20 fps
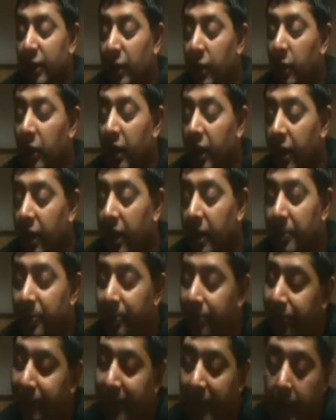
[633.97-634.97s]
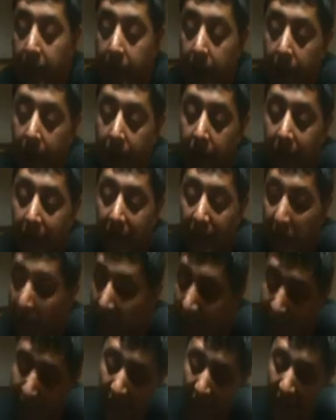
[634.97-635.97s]
You know, and
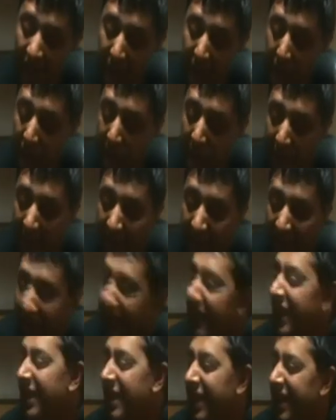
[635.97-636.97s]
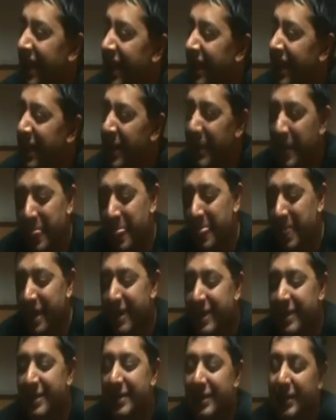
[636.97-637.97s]
my advice would be
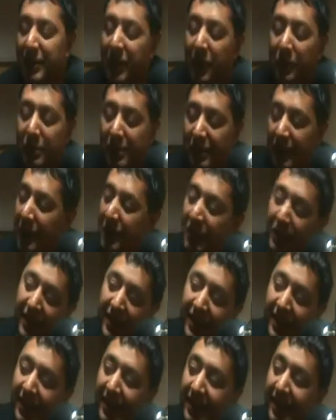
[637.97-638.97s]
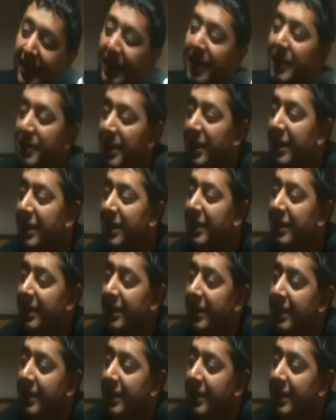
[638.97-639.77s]
go slowly. You know what I mean?